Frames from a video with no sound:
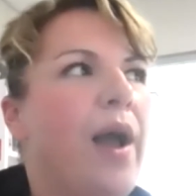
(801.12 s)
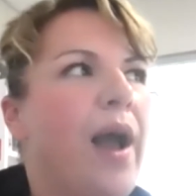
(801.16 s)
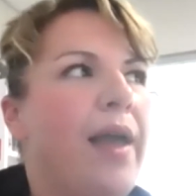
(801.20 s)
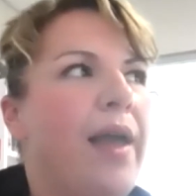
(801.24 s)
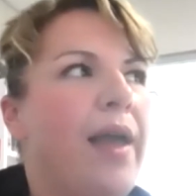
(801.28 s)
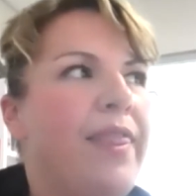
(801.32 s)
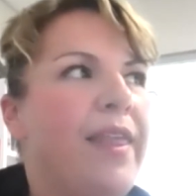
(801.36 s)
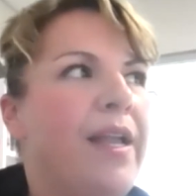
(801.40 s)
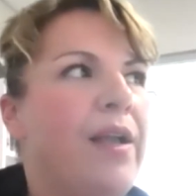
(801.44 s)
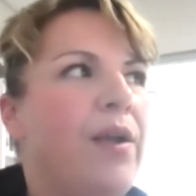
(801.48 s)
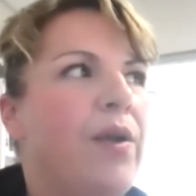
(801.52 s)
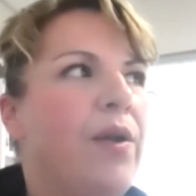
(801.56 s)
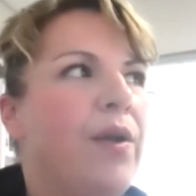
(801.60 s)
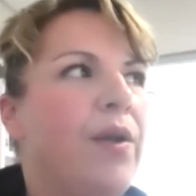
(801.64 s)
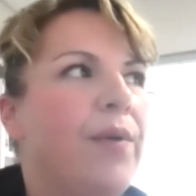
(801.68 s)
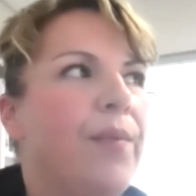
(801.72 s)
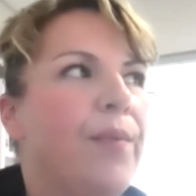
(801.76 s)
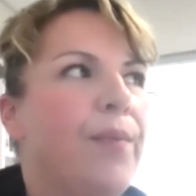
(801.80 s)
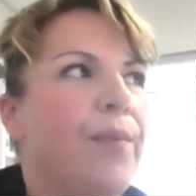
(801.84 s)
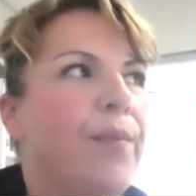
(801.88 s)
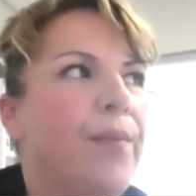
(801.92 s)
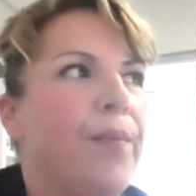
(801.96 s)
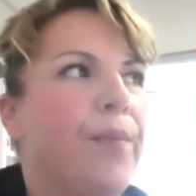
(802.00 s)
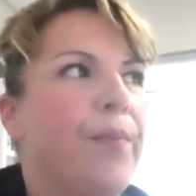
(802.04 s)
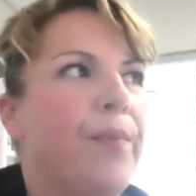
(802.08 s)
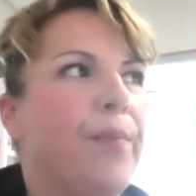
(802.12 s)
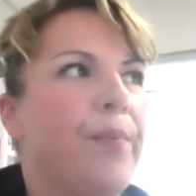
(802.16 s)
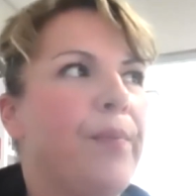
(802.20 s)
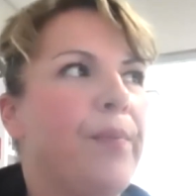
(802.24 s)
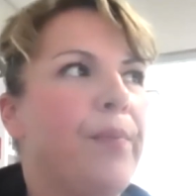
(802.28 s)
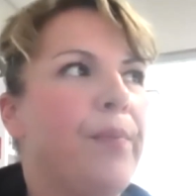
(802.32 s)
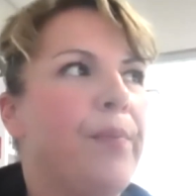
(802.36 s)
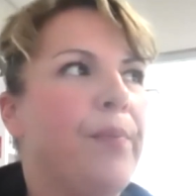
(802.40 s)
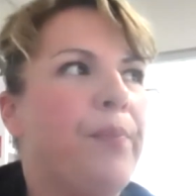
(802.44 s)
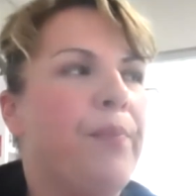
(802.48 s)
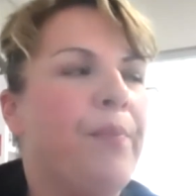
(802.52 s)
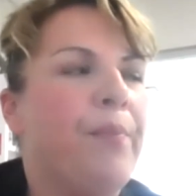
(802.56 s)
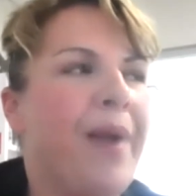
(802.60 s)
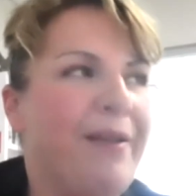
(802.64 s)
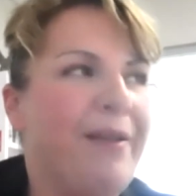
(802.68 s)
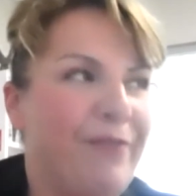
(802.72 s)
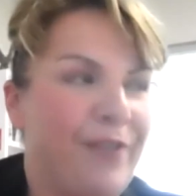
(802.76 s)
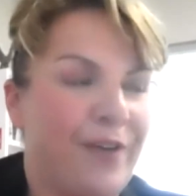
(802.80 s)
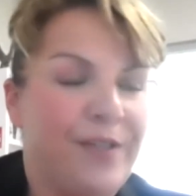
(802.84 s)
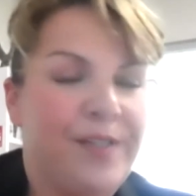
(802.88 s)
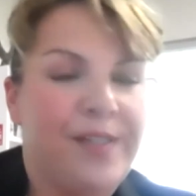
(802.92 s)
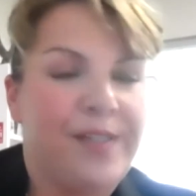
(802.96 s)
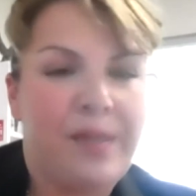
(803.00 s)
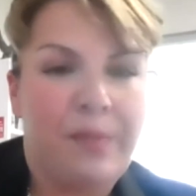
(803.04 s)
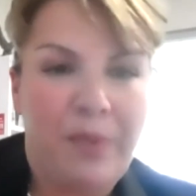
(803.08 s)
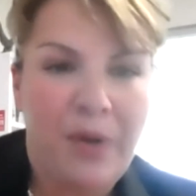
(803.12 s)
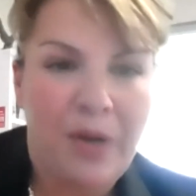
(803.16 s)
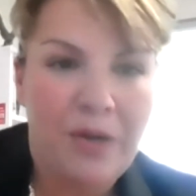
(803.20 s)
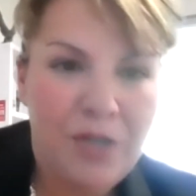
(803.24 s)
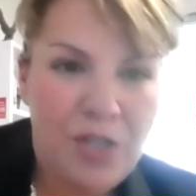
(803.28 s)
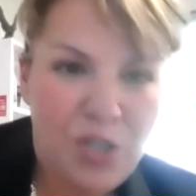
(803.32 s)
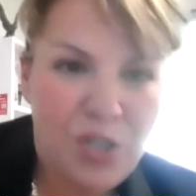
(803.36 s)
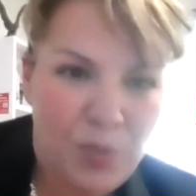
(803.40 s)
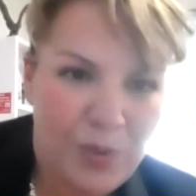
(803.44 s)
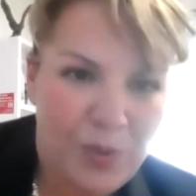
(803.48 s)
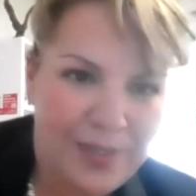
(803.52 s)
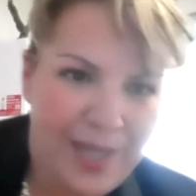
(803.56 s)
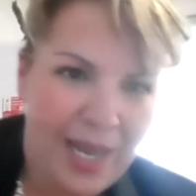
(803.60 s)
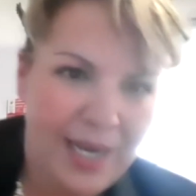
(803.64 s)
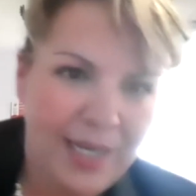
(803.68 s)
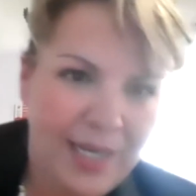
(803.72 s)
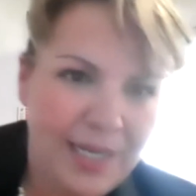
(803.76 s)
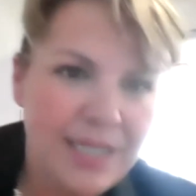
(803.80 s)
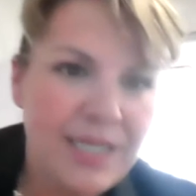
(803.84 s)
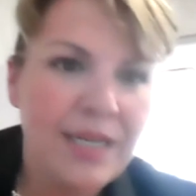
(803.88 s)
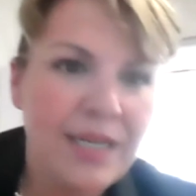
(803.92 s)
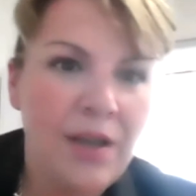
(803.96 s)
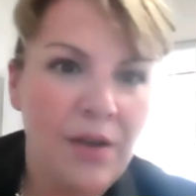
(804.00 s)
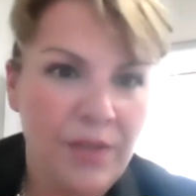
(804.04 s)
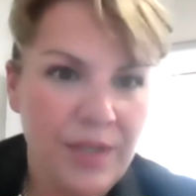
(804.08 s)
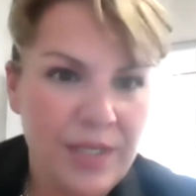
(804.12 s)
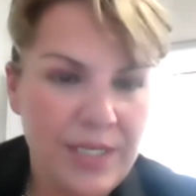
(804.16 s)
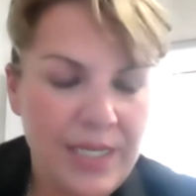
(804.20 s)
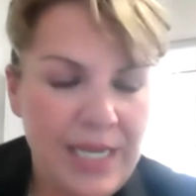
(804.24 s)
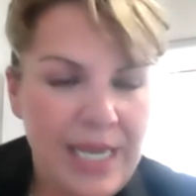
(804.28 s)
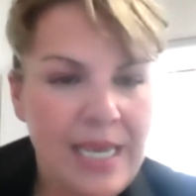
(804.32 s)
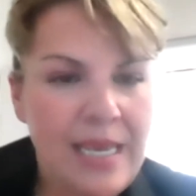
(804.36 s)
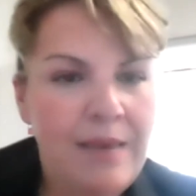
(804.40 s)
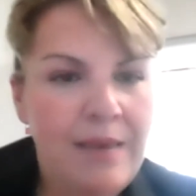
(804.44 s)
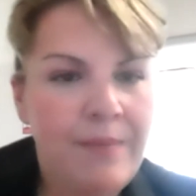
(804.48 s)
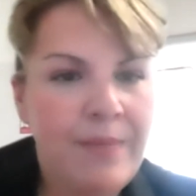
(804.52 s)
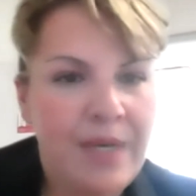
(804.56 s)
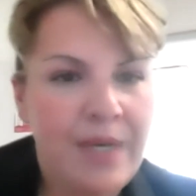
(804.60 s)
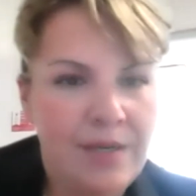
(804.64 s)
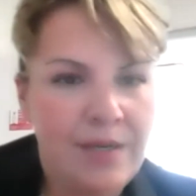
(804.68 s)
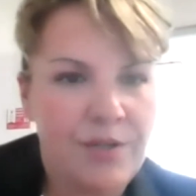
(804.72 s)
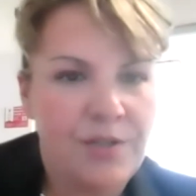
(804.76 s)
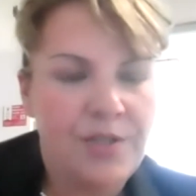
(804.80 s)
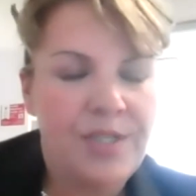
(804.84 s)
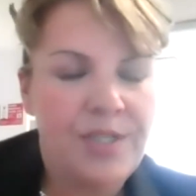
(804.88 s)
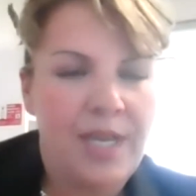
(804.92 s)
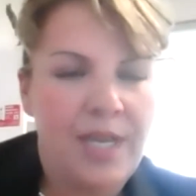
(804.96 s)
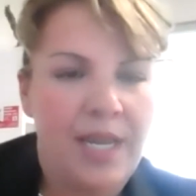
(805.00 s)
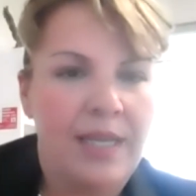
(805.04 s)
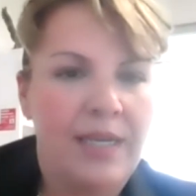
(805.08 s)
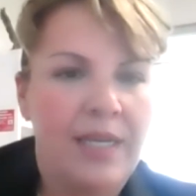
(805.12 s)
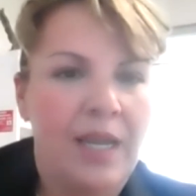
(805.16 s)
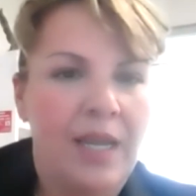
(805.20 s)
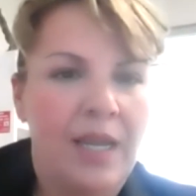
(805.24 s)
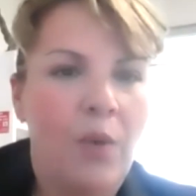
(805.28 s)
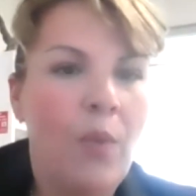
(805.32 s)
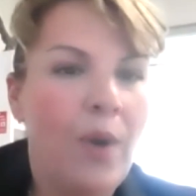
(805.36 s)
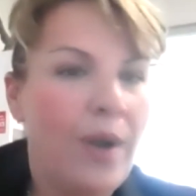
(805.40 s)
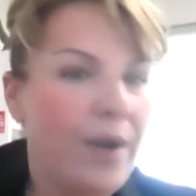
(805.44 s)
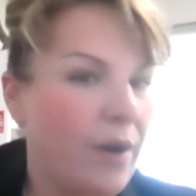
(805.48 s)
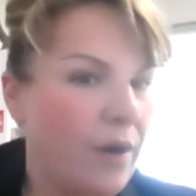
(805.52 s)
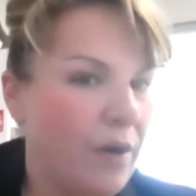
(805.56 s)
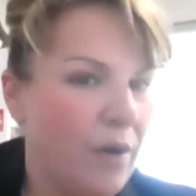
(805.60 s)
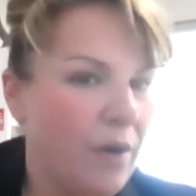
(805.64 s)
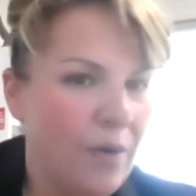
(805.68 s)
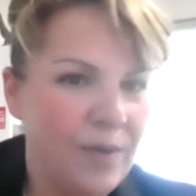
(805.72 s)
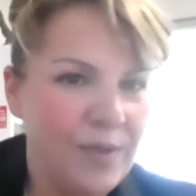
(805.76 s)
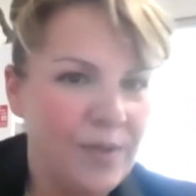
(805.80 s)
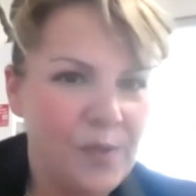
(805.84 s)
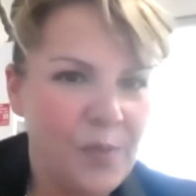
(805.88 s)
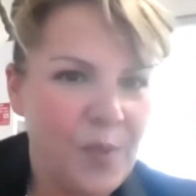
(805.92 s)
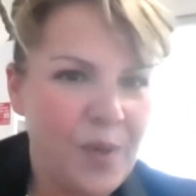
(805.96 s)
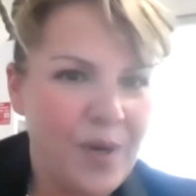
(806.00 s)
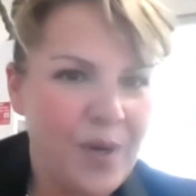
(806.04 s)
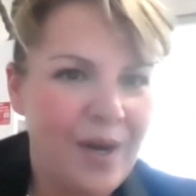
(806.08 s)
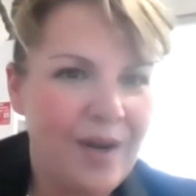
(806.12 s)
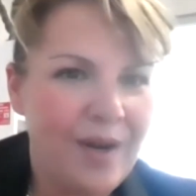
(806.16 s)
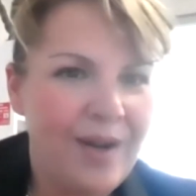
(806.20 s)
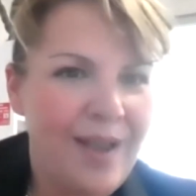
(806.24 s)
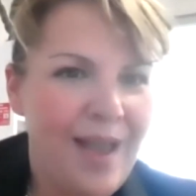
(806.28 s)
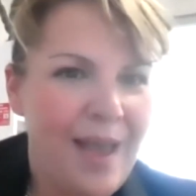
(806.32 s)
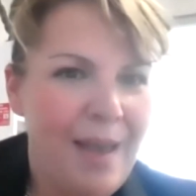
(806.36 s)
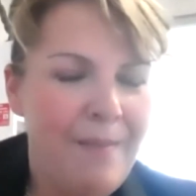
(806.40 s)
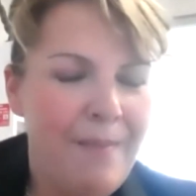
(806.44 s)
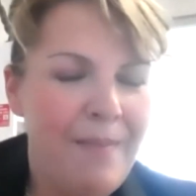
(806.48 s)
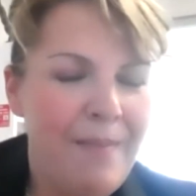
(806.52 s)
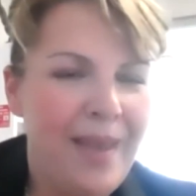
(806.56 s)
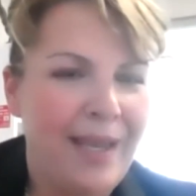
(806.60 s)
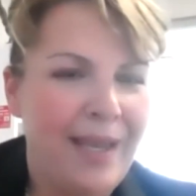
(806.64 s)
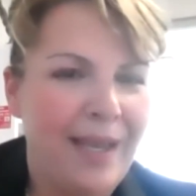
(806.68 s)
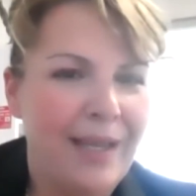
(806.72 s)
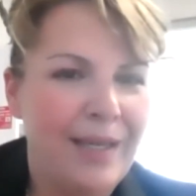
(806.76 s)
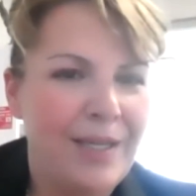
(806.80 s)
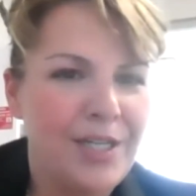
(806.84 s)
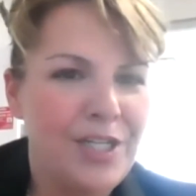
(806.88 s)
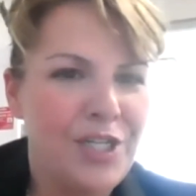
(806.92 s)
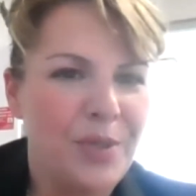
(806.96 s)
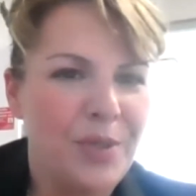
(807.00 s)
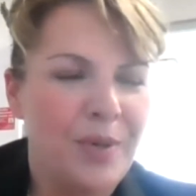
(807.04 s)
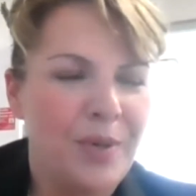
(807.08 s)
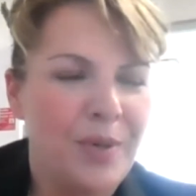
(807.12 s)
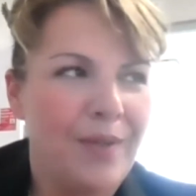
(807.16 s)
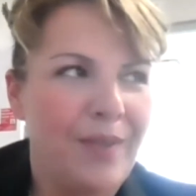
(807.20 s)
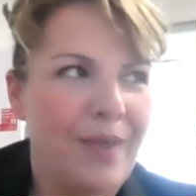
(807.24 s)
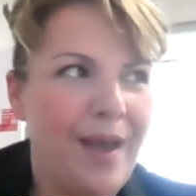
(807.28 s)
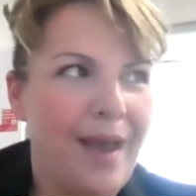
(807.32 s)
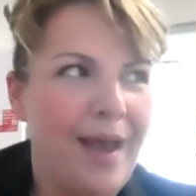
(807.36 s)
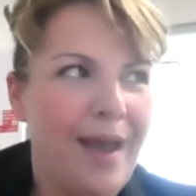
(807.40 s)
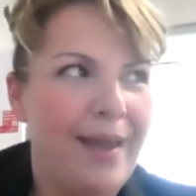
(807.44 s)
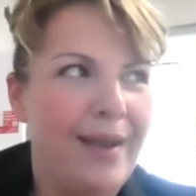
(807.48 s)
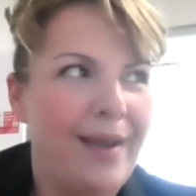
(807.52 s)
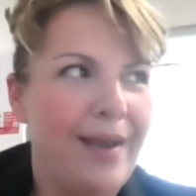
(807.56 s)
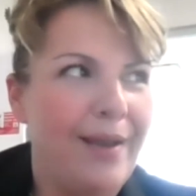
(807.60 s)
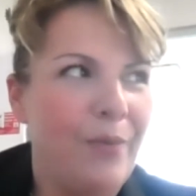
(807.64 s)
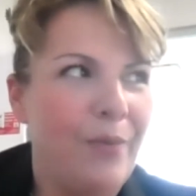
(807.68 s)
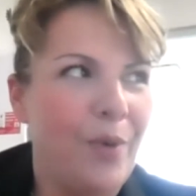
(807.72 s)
I think my first approach was getting to know the team and understanding what our goals were and making sure that